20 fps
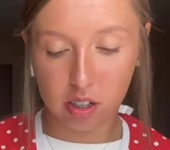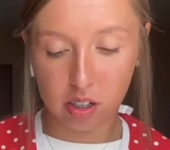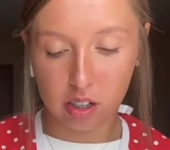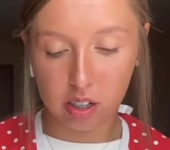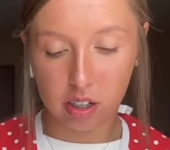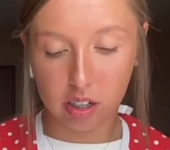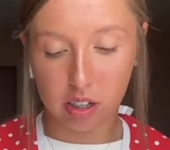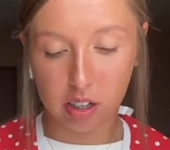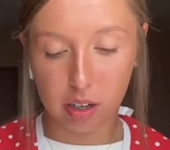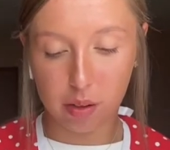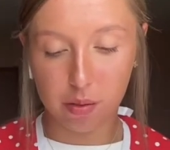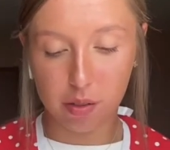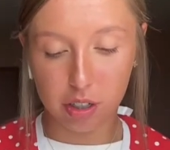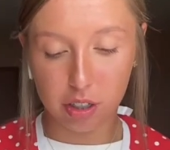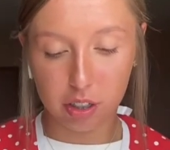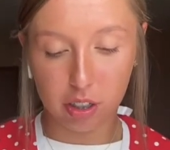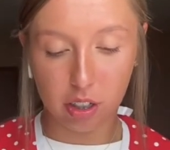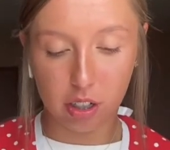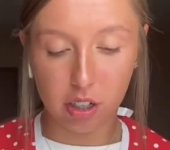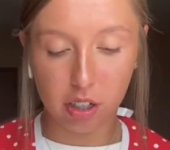And I'm
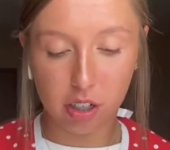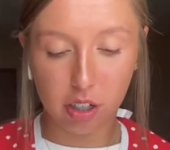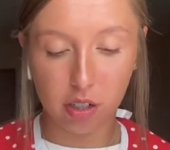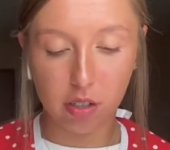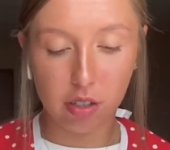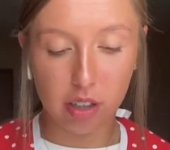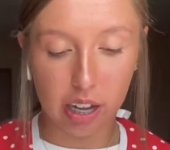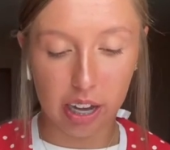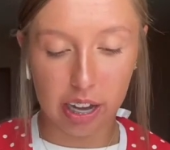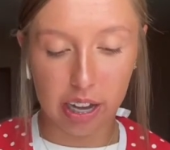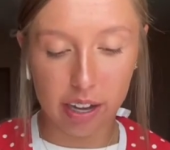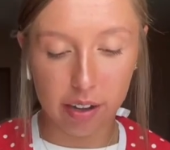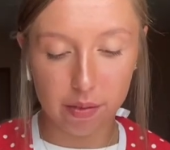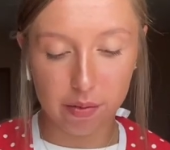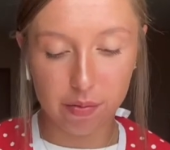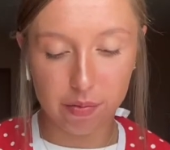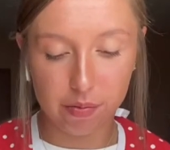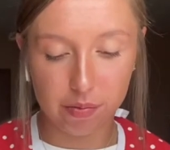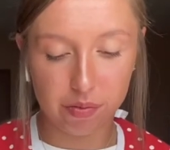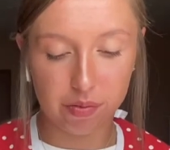just going to do that
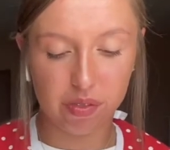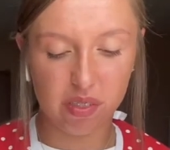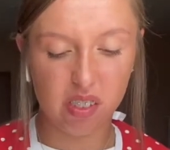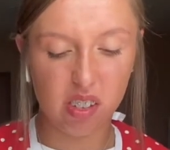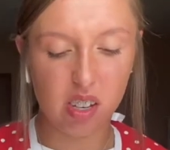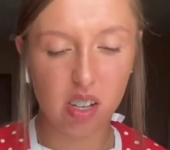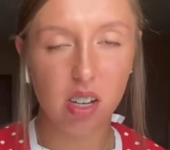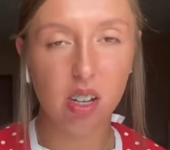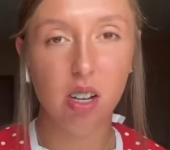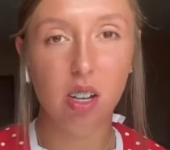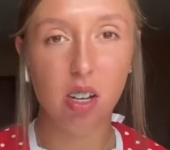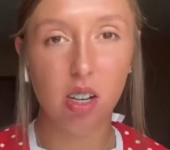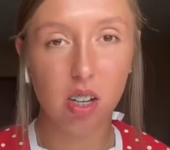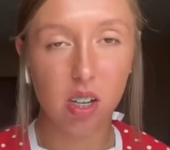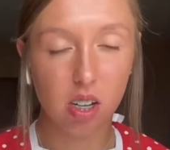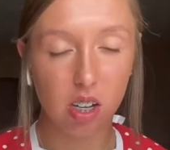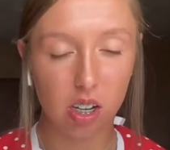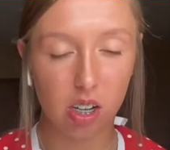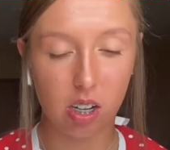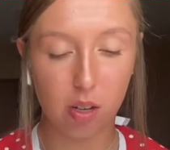
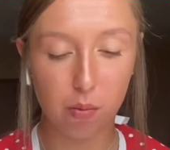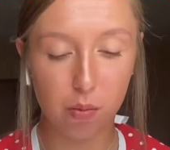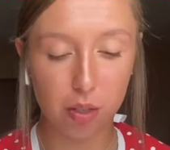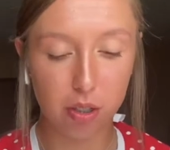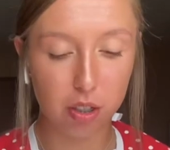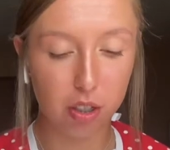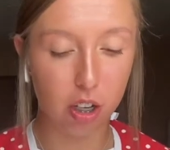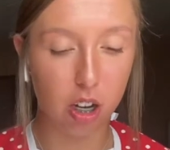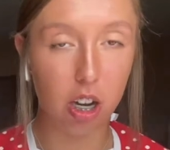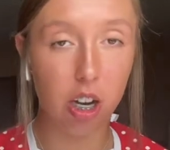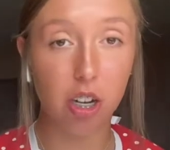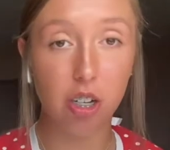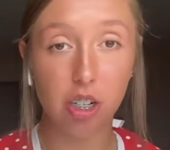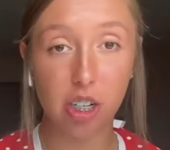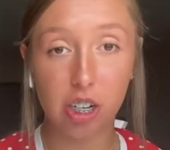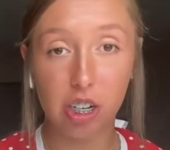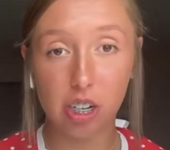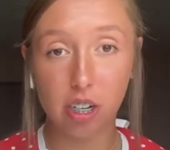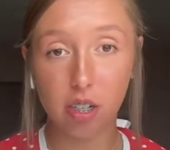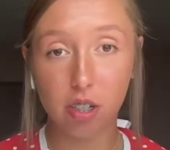and massage
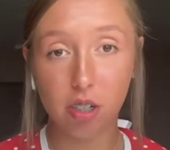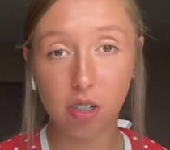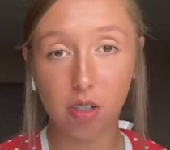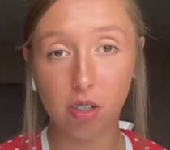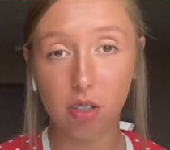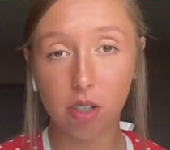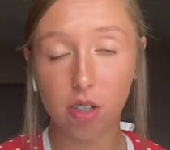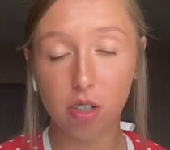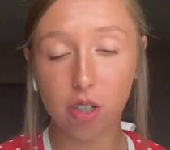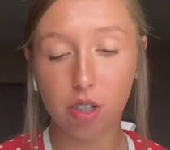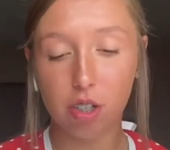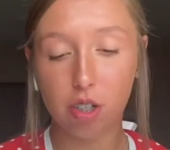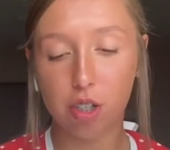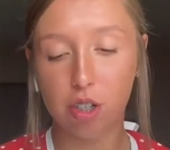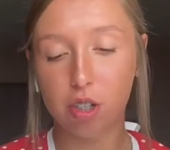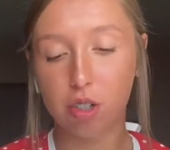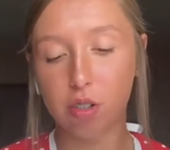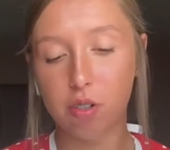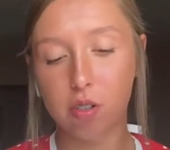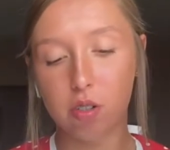it into the
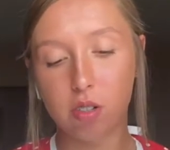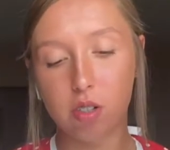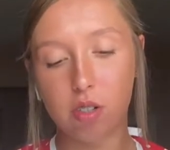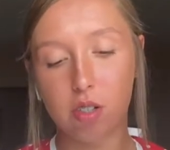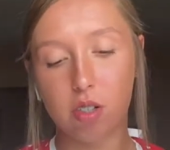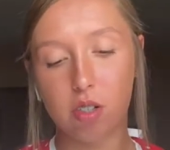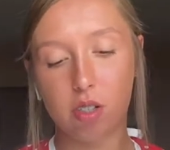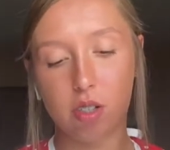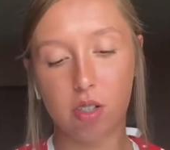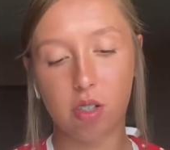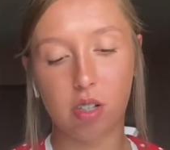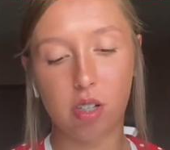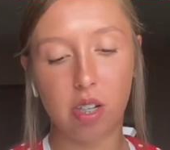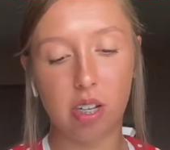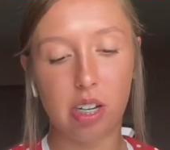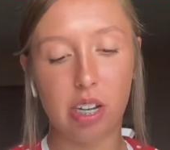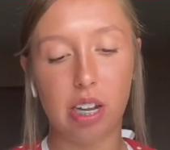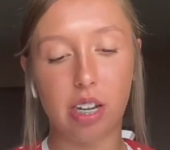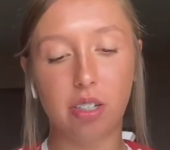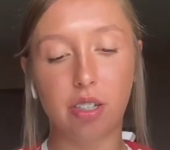shoe,
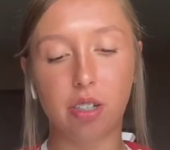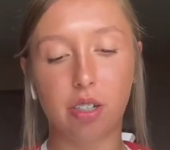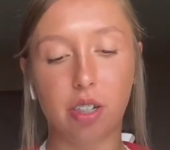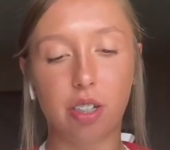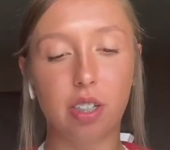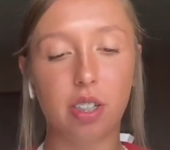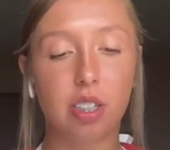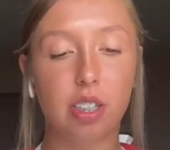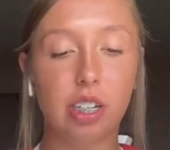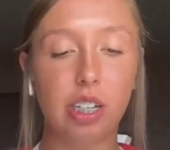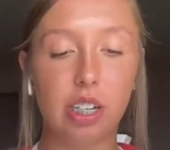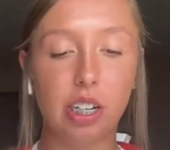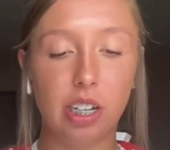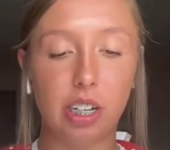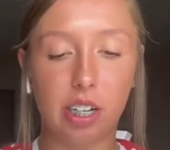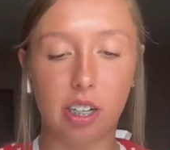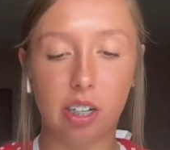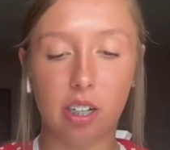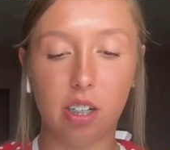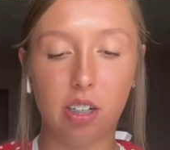as you can see
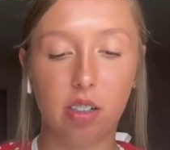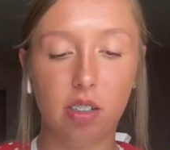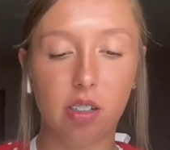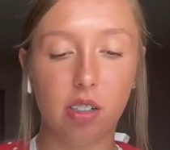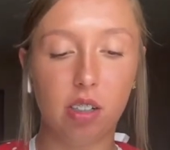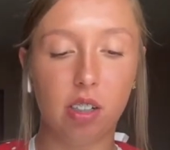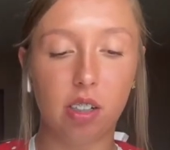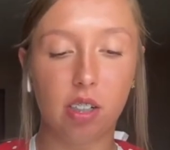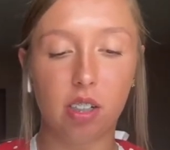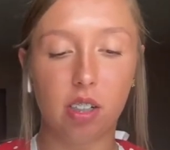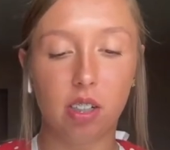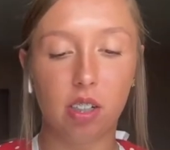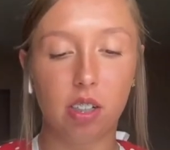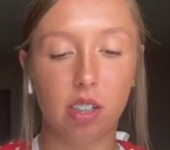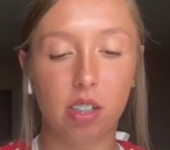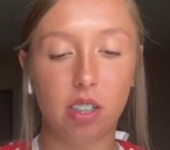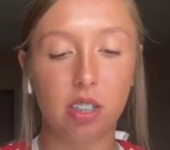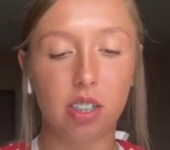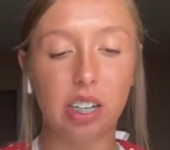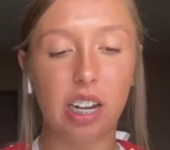here.
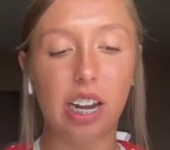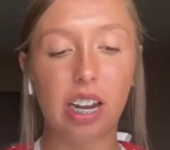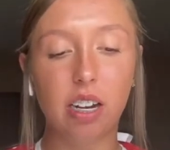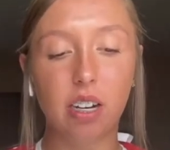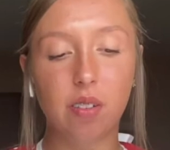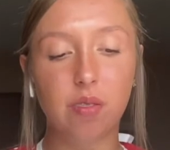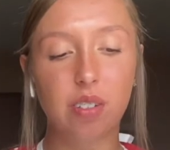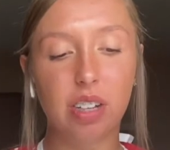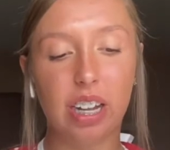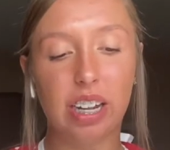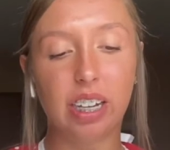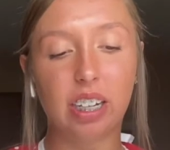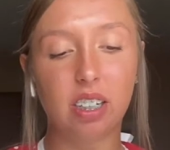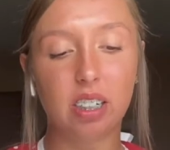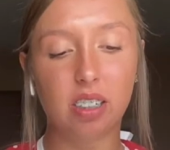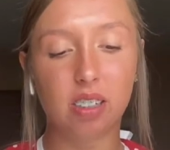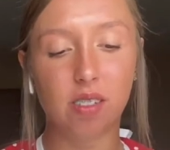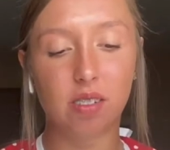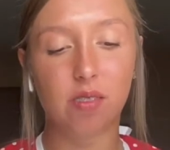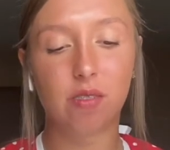It's kind of
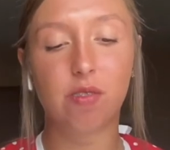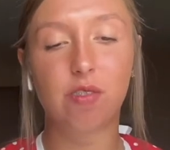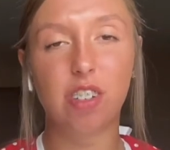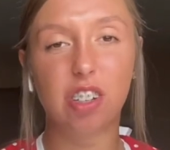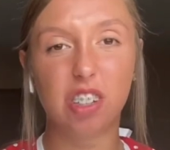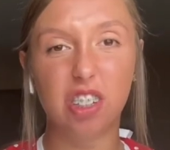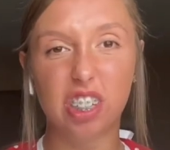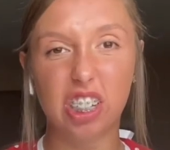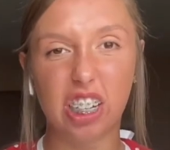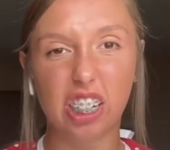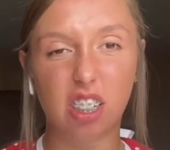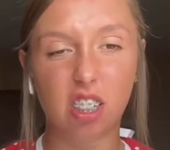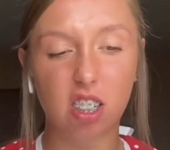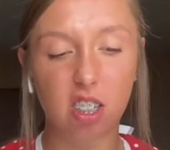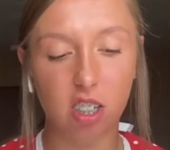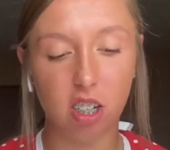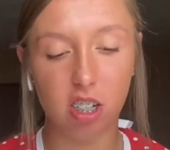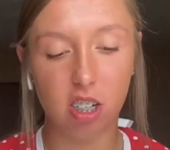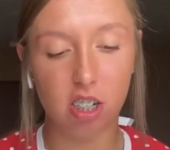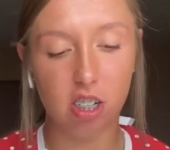feels like
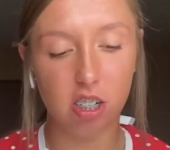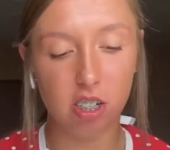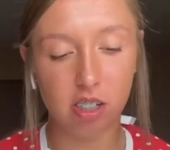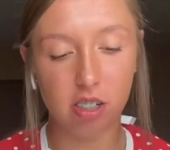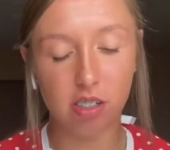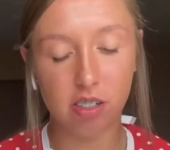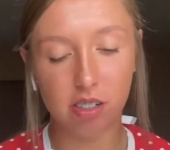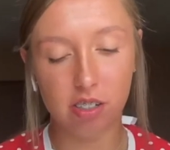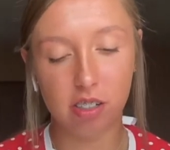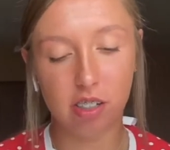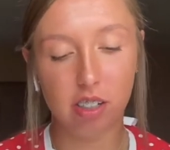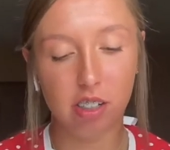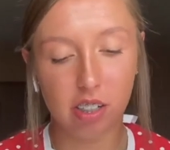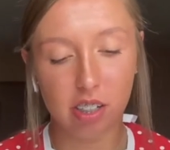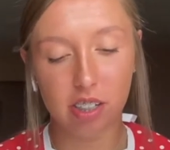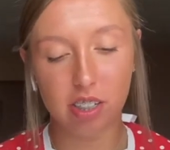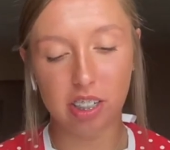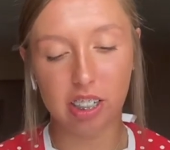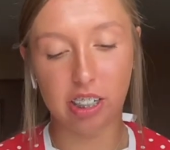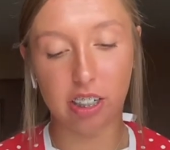salt.
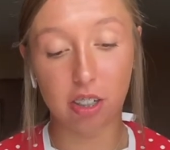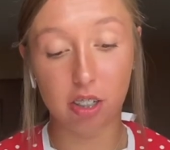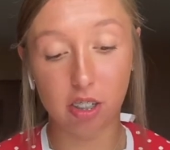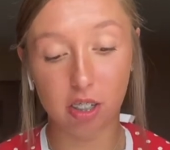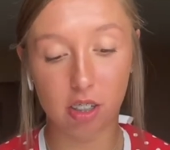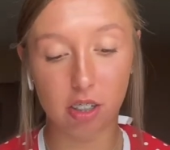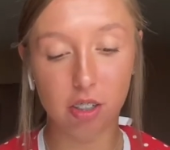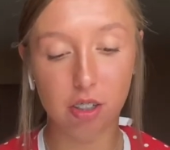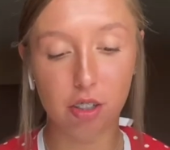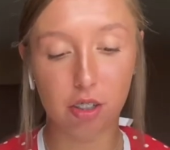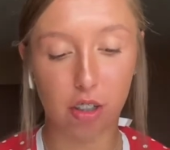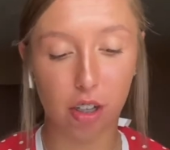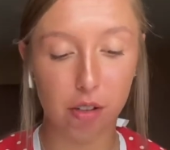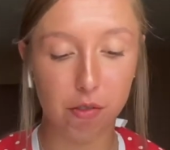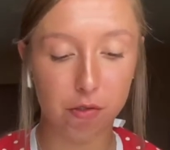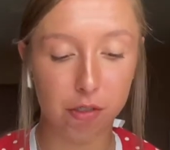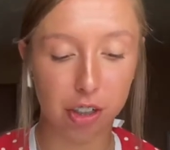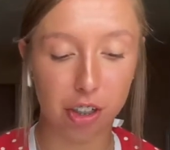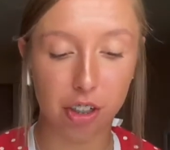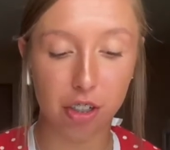It's like a salt
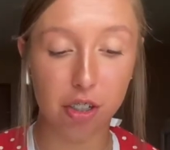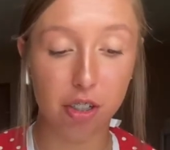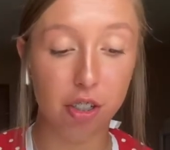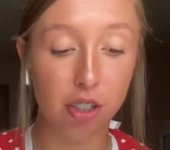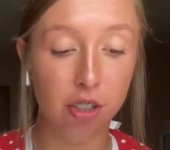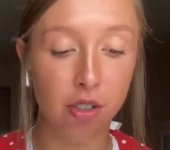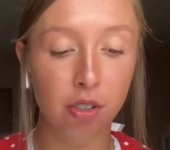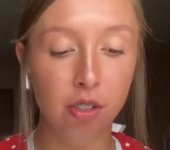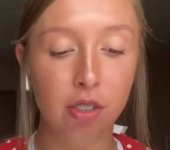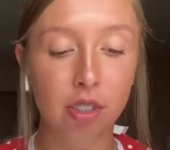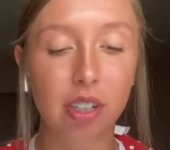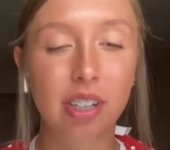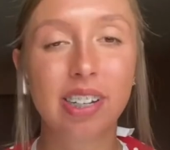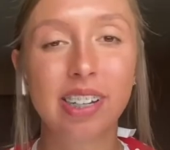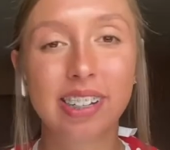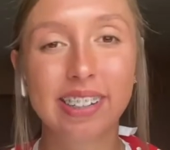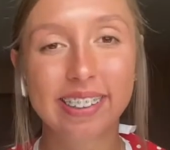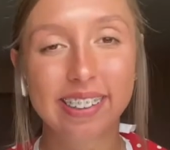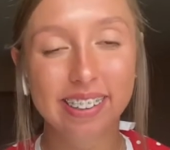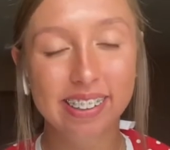scrub for your shoes.
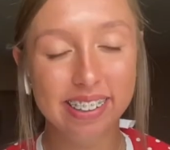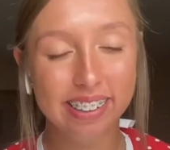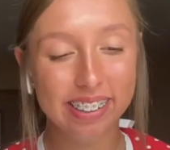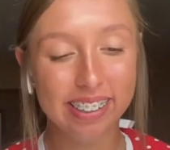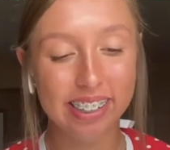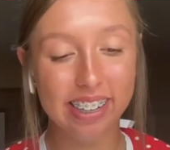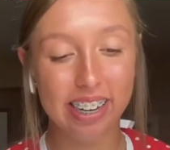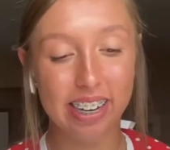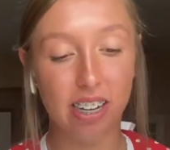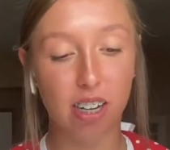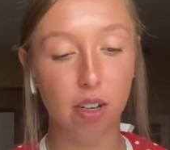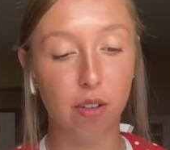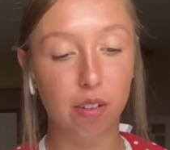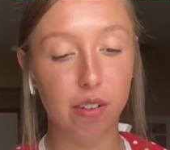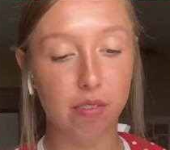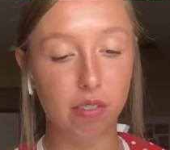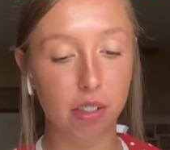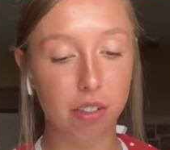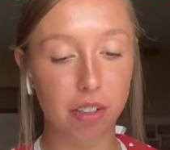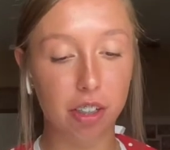I know
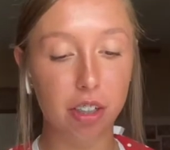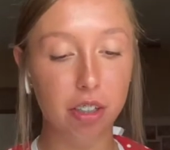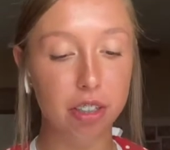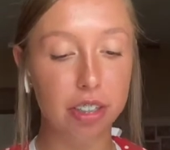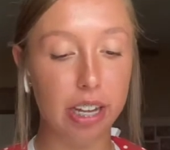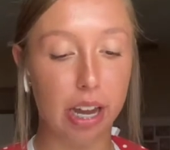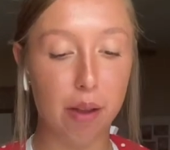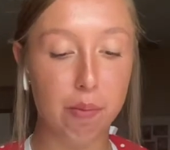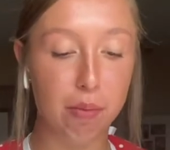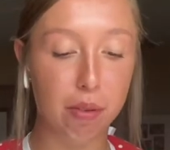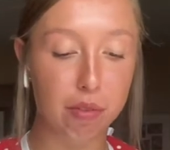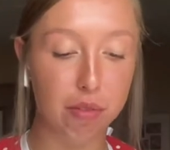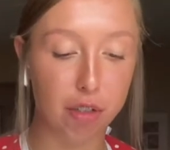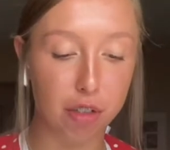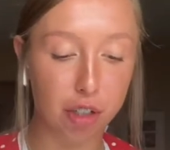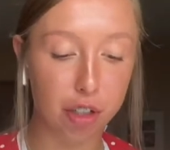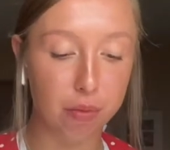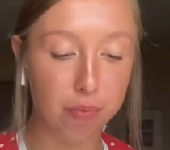we've all used that before.